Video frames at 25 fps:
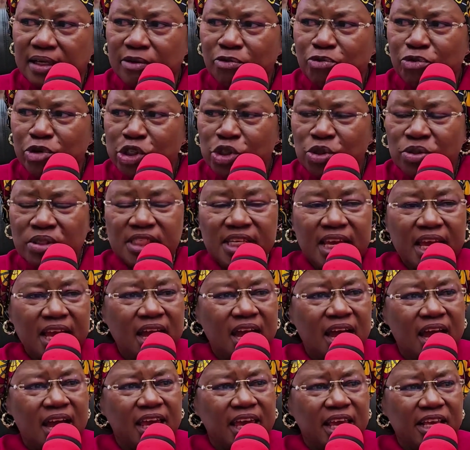We should take
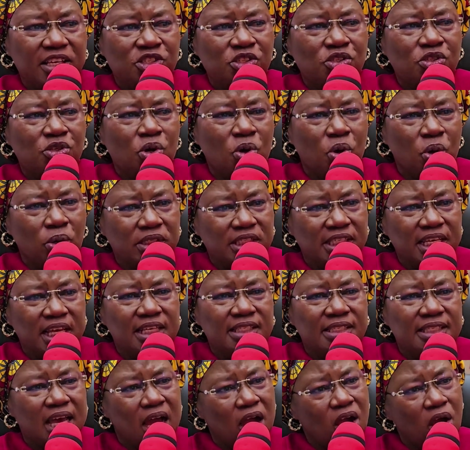our guests to your
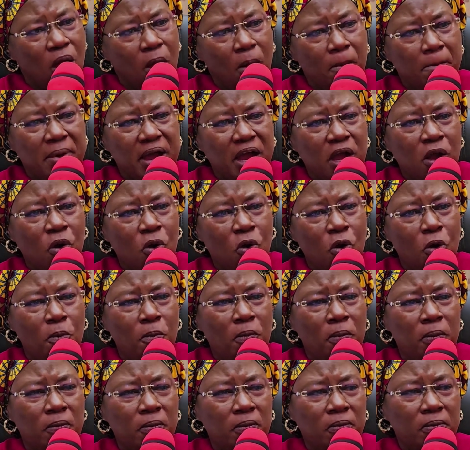hotels and come back
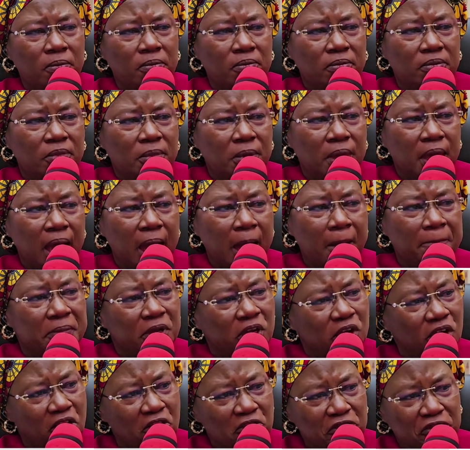home and be
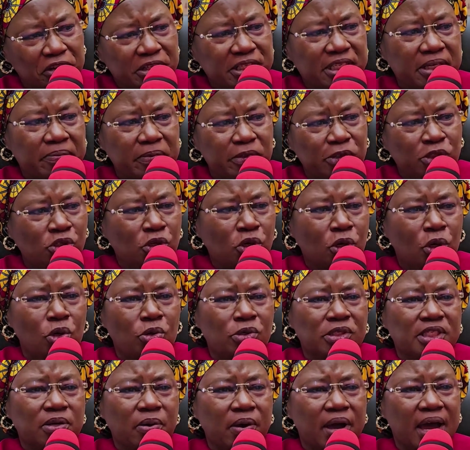comfortable to
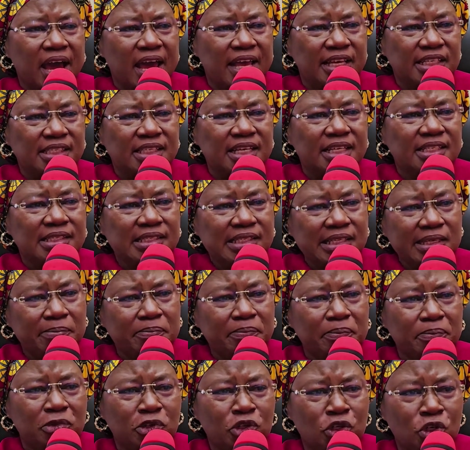close our eyes and sleep,
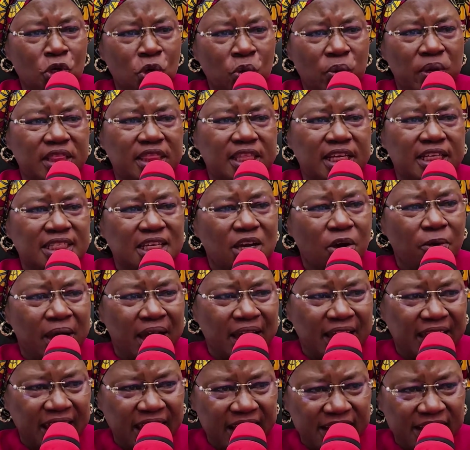knowing that our